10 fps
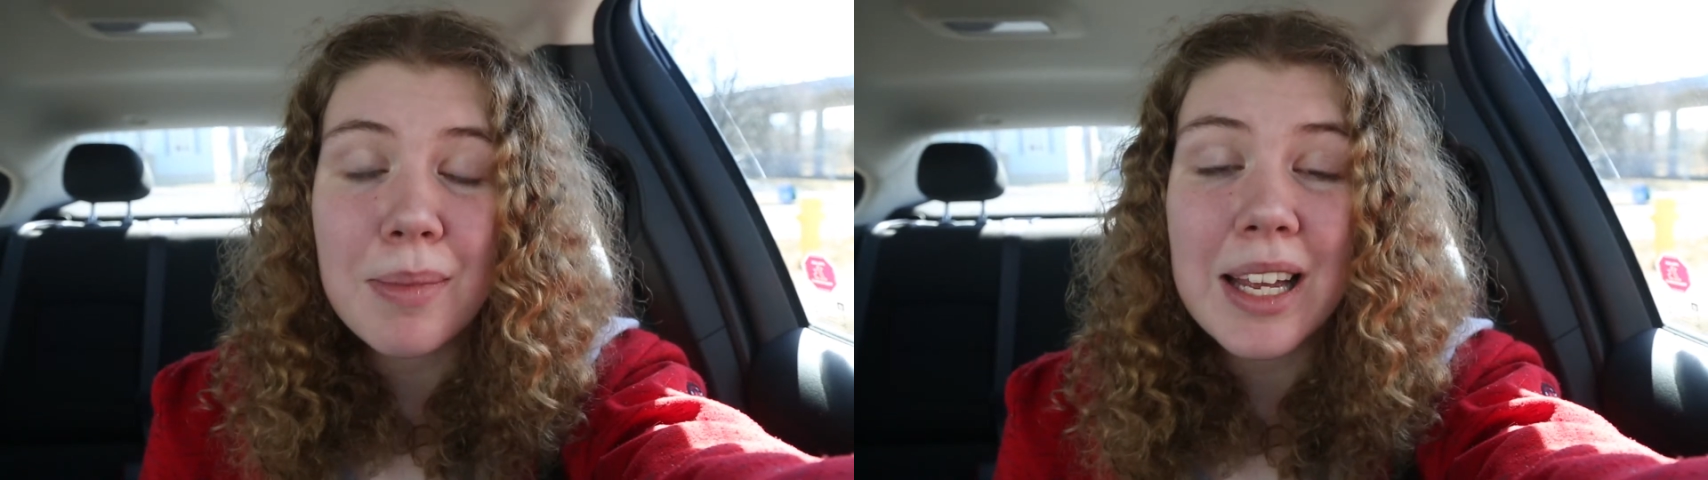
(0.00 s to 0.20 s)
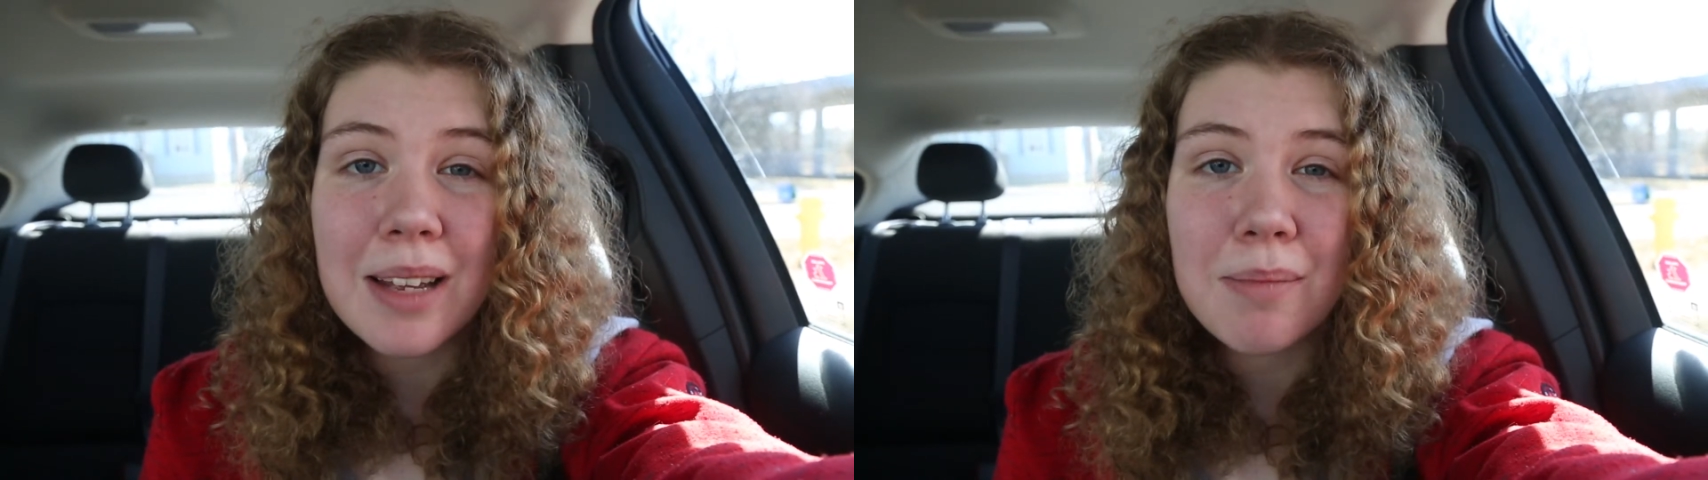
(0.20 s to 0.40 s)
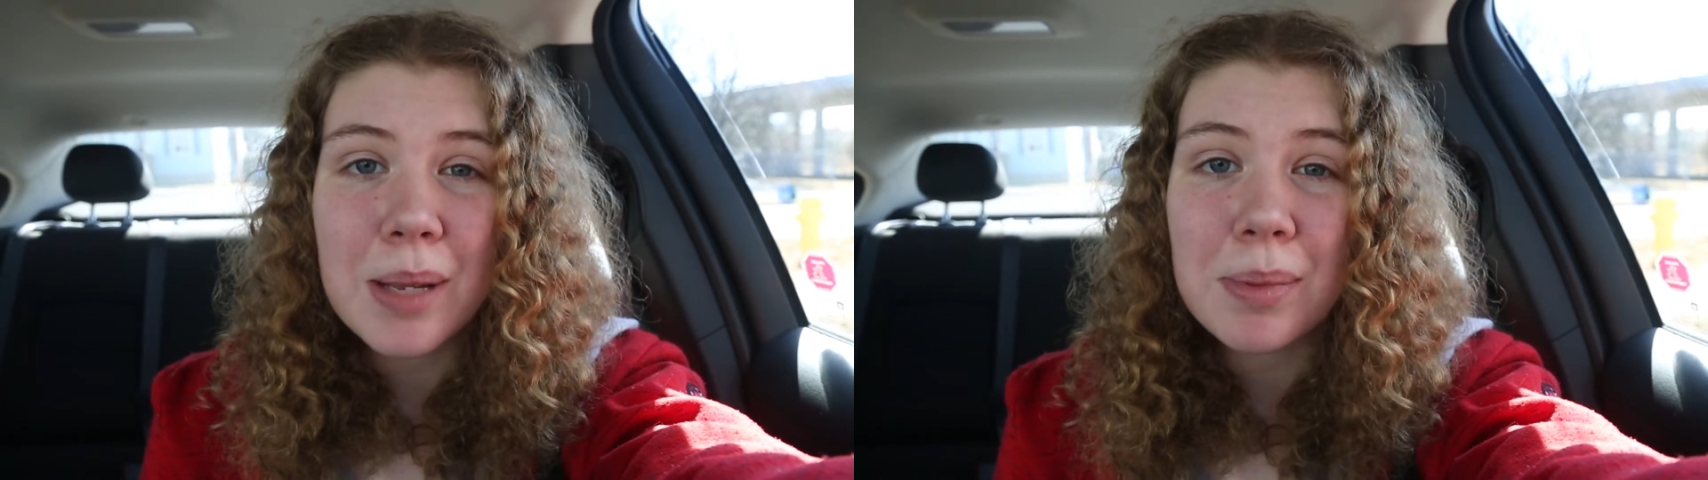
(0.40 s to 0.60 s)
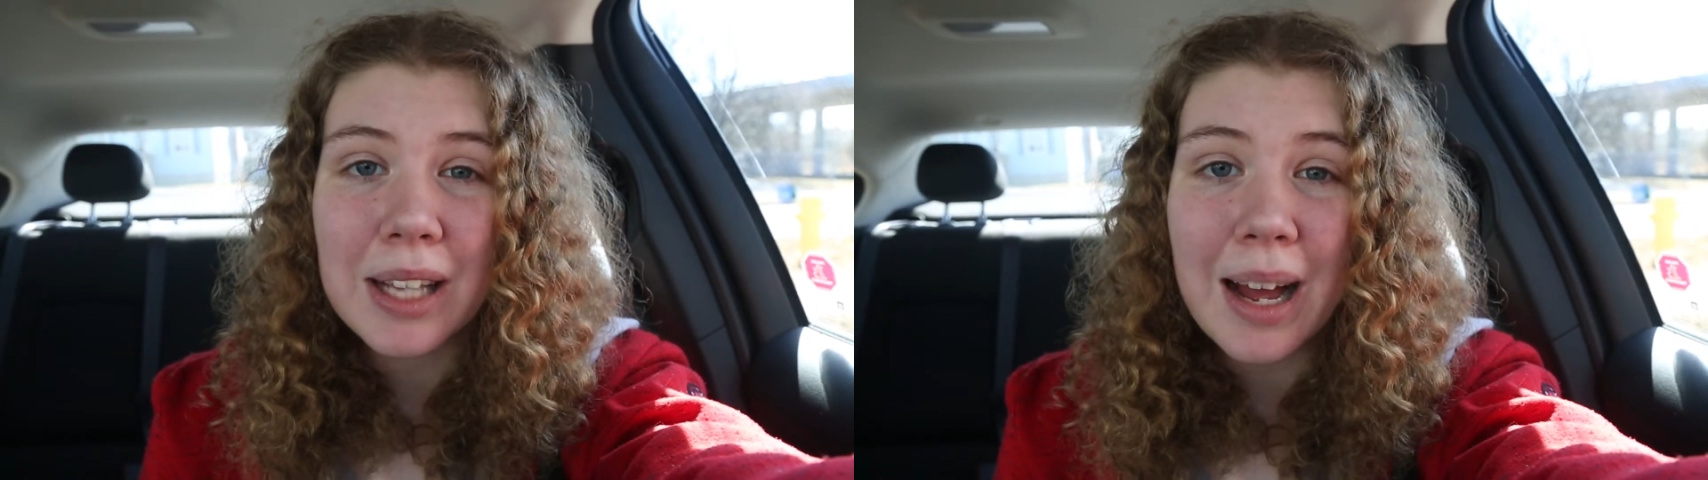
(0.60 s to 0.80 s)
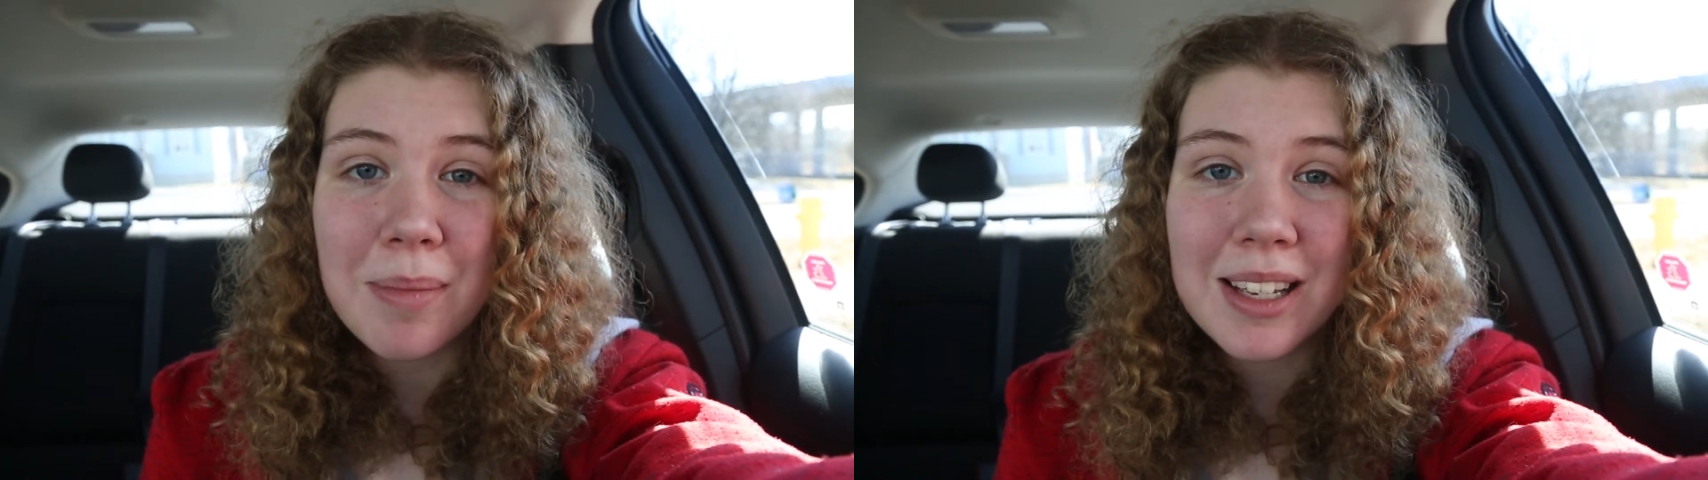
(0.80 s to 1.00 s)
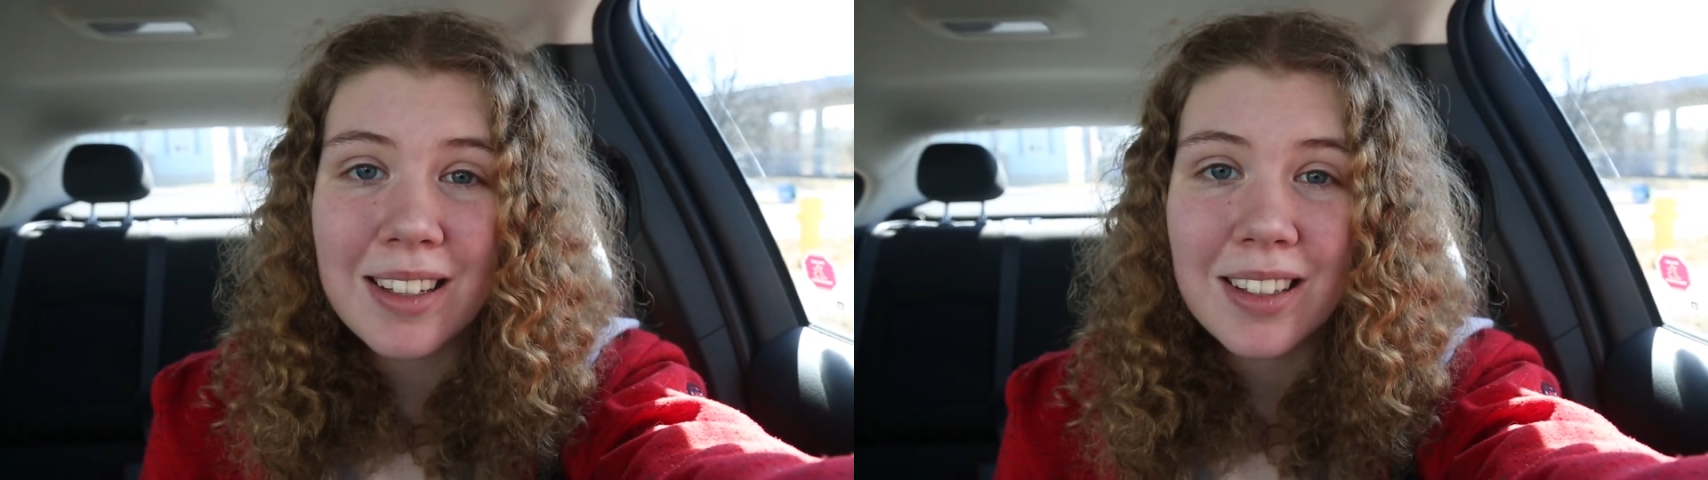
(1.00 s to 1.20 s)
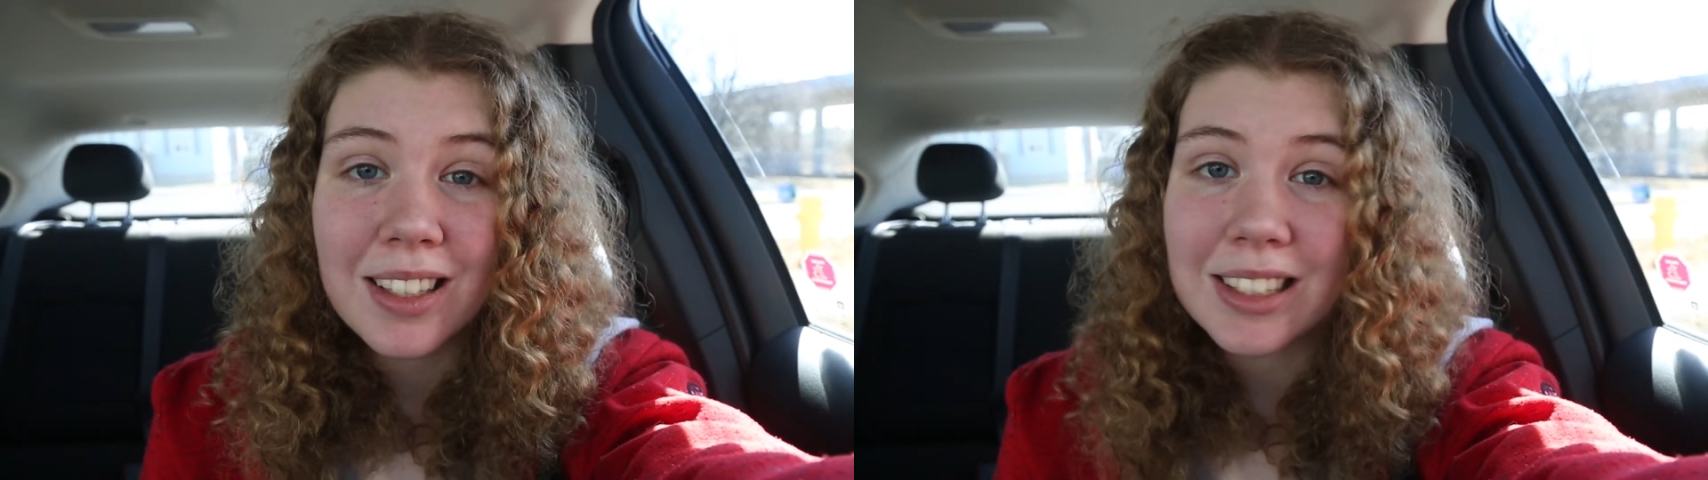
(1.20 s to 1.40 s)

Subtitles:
making people happy,